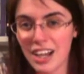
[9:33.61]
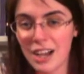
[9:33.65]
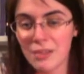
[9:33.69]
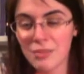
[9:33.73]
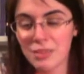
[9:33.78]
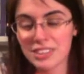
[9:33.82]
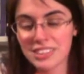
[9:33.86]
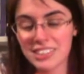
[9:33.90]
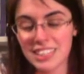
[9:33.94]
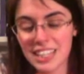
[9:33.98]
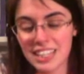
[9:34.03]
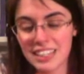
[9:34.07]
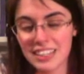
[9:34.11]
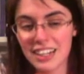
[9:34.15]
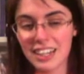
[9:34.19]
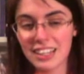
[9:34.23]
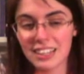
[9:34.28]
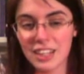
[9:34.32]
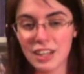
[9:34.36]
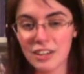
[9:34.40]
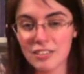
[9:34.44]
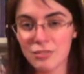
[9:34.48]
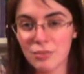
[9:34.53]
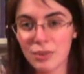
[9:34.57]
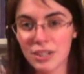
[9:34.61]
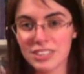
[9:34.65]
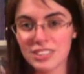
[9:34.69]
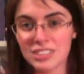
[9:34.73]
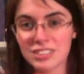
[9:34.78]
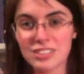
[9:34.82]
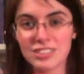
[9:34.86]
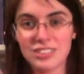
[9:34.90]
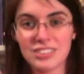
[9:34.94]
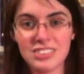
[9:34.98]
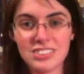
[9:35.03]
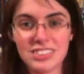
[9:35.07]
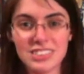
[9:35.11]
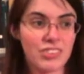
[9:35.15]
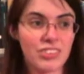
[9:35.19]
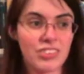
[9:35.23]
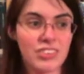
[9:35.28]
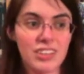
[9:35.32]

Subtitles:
I'm not saying that I love westerns.